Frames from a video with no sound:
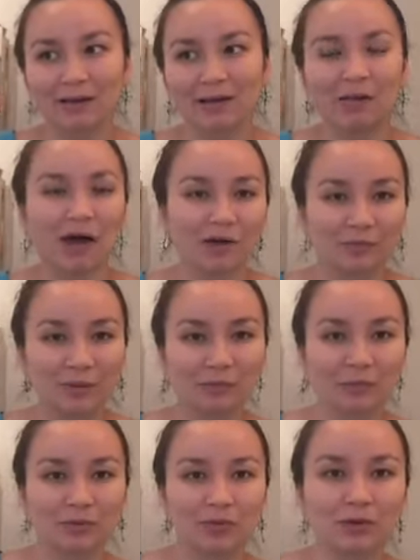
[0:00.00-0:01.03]
a lot of
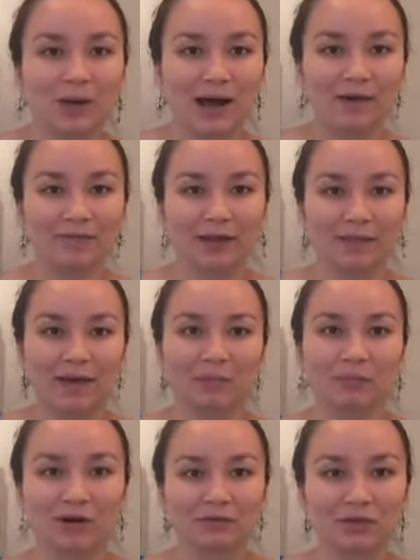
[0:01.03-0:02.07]
people do have like that
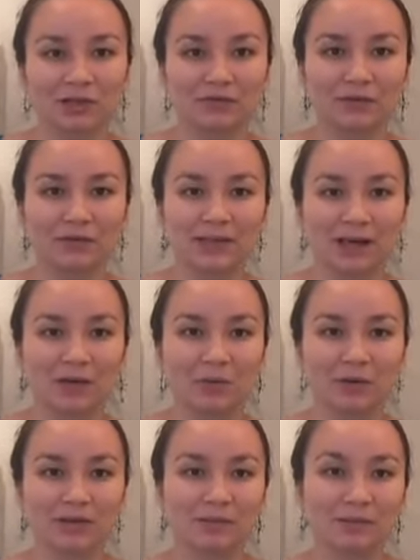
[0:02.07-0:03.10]
preference for the second
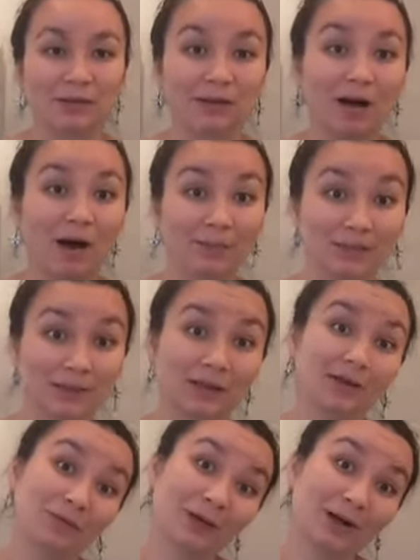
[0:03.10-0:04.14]
one to be the opposite
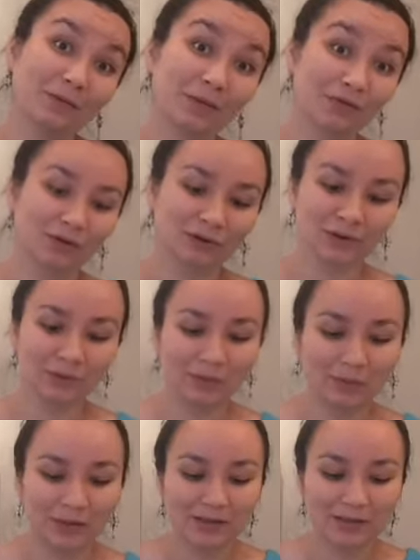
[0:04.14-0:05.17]
of whatever the first
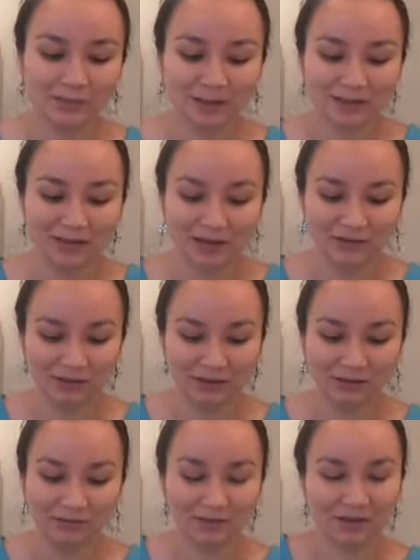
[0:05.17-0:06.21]
one was. But
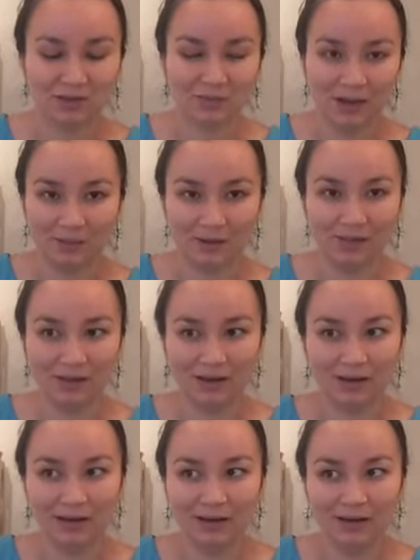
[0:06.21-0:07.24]
definitely for this baby,
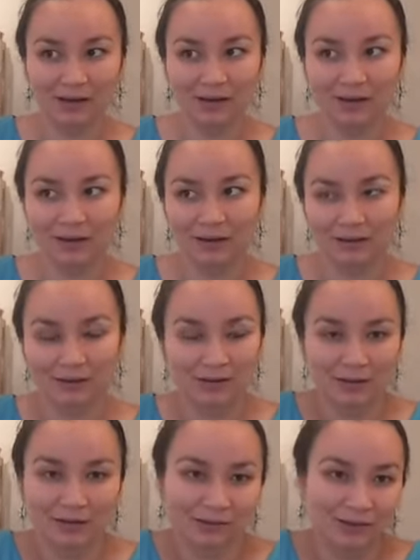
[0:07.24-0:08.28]
like,
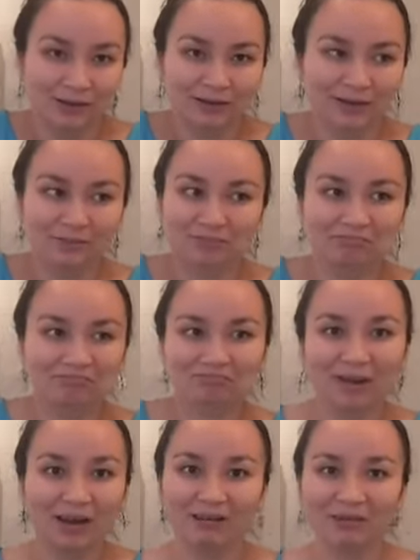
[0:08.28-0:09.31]
you know,
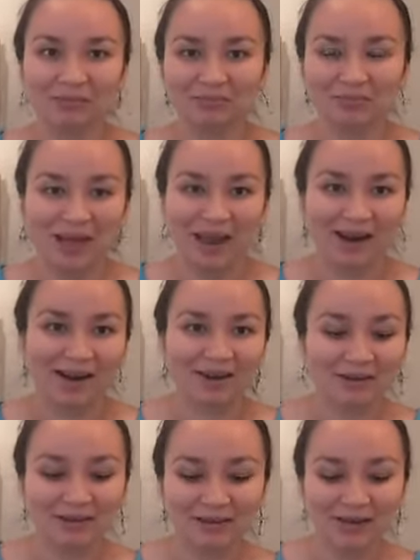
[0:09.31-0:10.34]
I don't
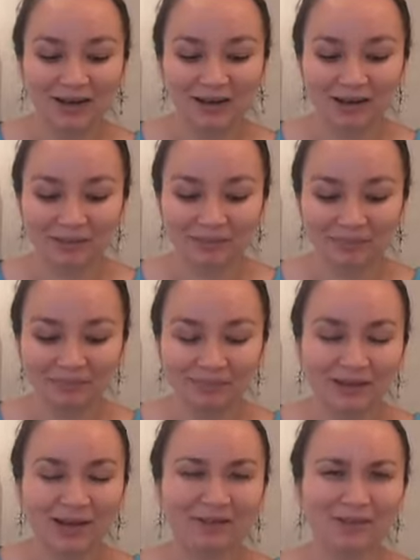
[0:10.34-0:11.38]
care.
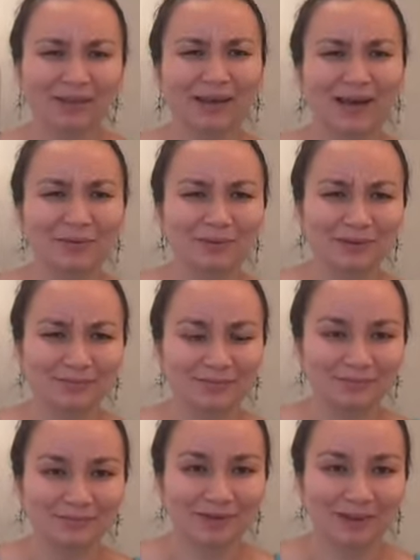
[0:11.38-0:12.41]
Not that like I would,
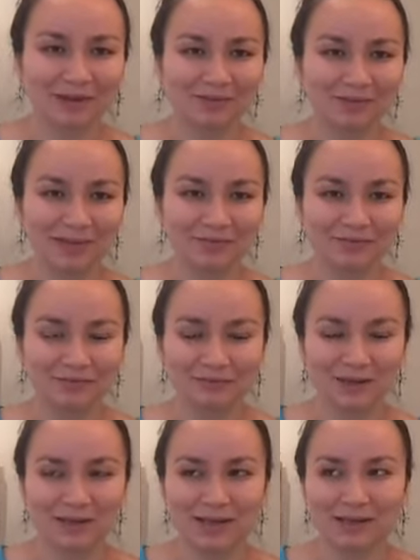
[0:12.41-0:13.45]
you know, if
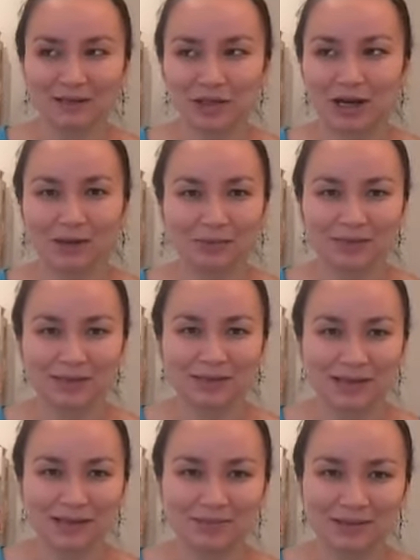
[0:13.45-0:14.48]
my second child was the
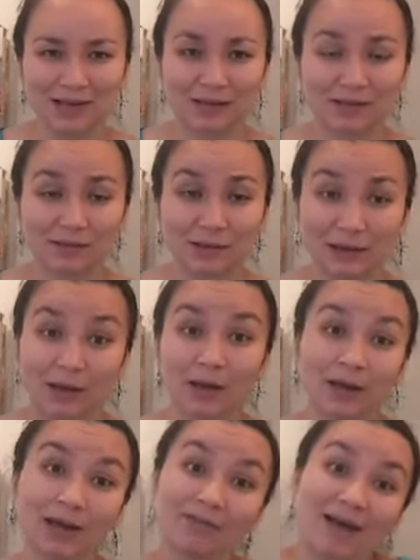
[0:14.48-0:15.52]
same sex, like
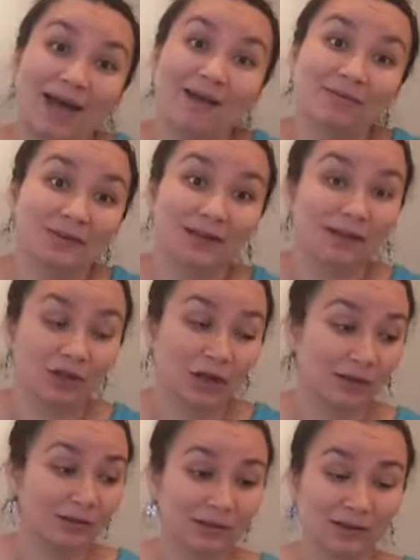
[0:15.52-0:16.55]
if I have a second
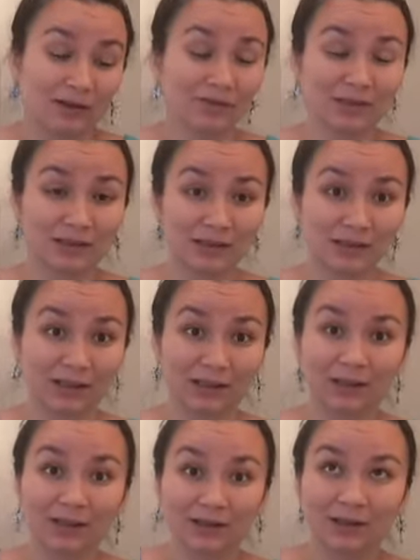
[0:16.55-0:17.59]
child, because
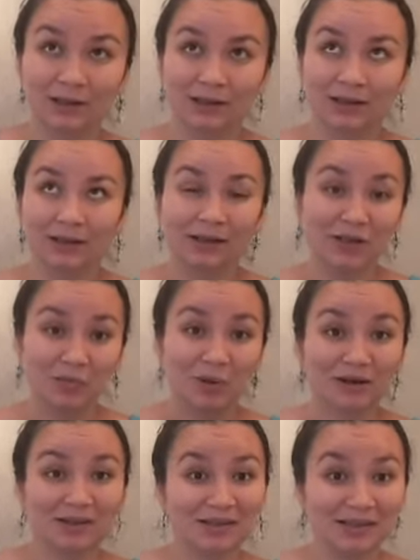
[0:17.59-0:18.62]
obviously each
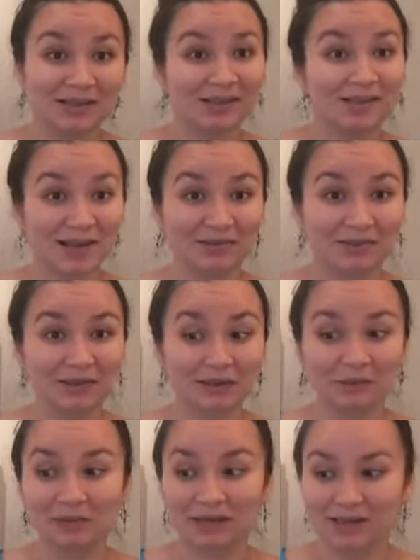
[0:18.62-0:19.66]
pregnancy is definitely
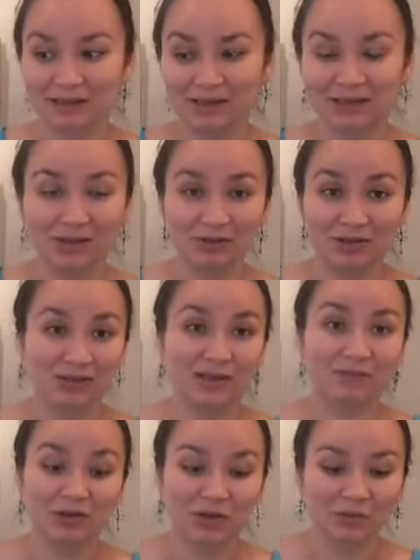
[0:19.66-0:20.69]
a blessing and you just
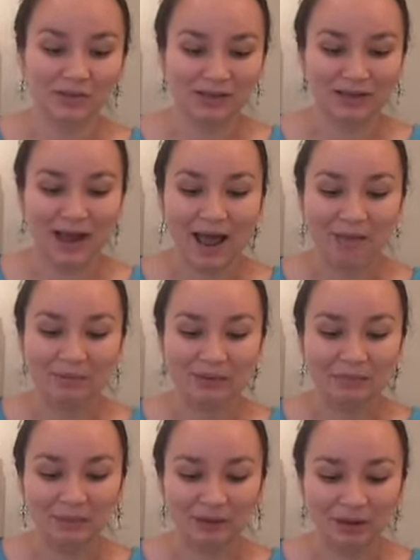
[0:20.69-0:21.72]
never know what's going to
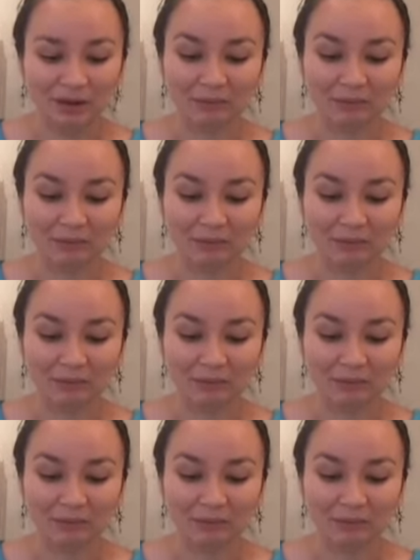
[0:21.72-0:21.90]
happen. But